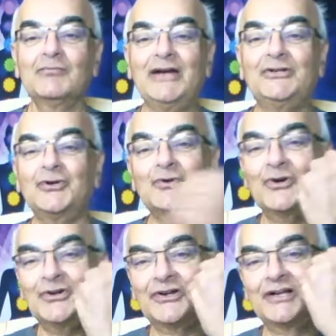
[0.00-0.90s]

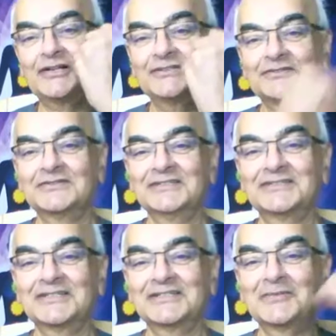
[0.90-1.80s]
mitochondria.
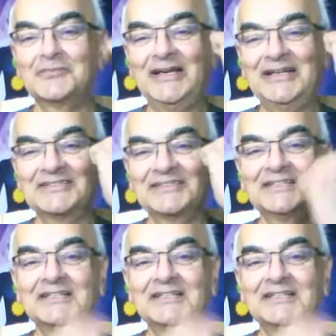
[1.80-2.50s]
It's a mite.